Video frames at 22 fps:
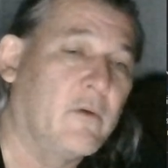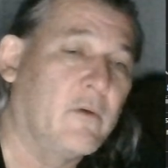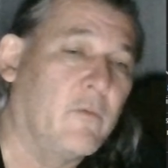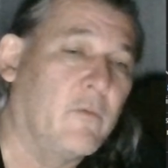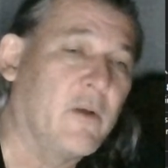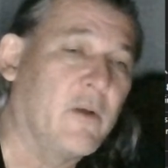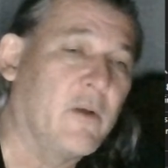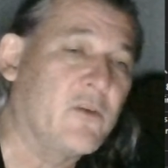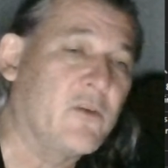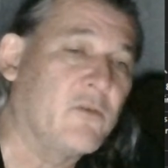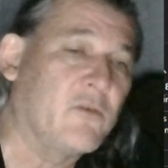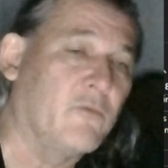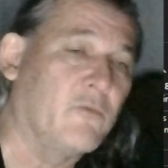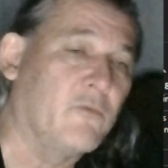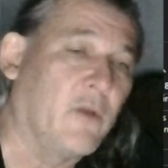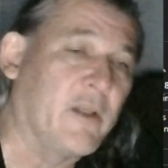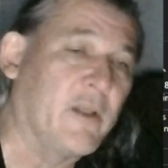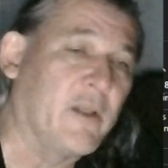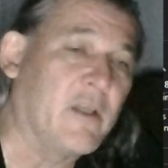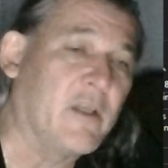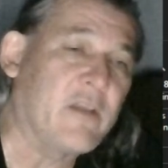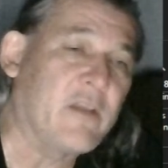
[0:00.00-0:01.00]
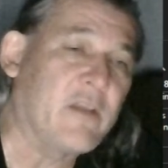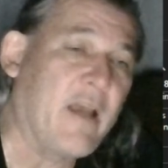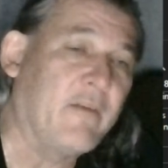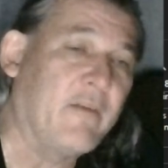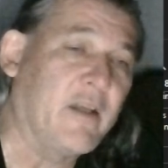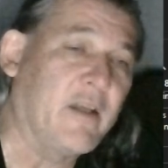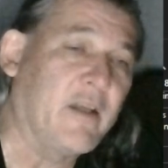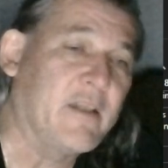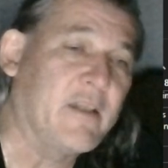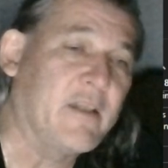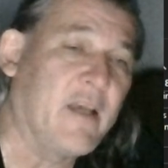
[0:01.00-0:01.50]
which really doesn't have
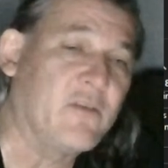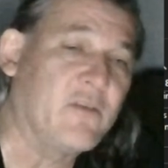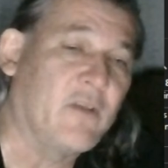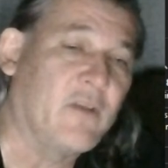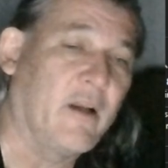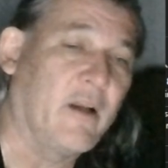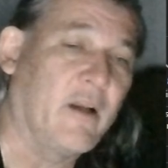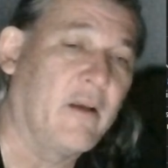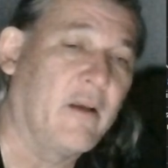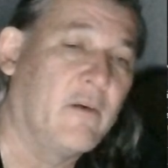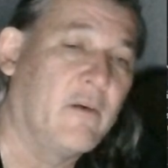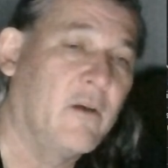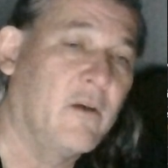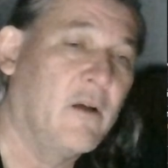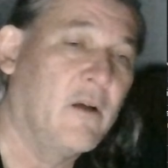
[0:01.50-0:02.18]
any tests in it,